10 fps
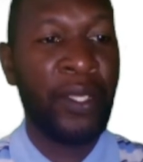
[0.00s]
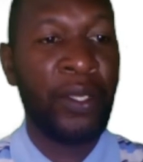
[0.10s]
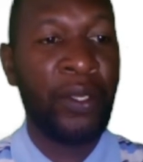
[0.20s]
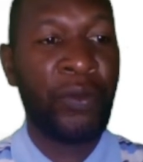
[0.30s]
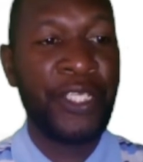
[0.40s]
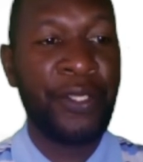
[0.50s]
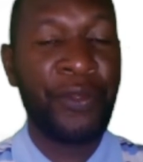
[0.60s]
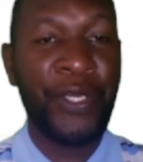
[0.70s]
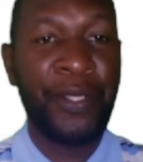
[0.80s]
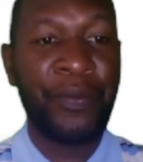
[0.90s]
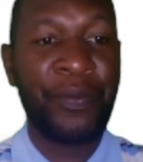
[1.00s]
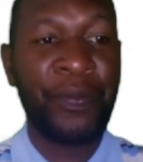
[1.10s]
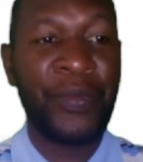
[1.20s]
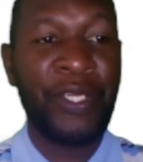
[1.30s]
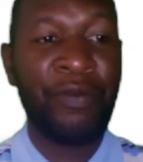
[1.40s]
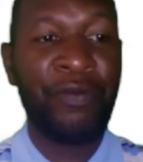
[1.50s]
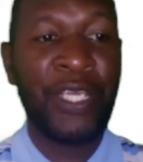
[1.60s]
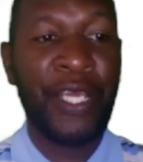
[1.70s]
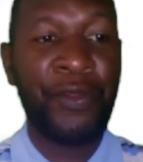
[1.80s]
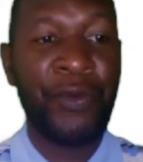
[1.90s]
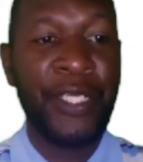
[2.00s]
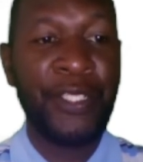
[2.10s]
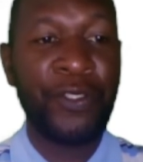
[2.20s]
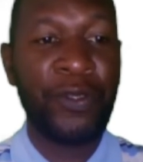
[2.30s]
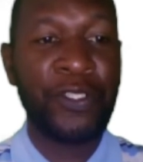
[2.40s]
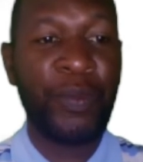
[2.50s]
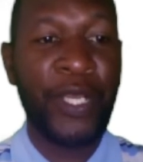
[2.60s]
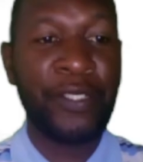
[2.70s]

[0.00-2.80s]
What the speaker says: Question 3. Figure 3 shows part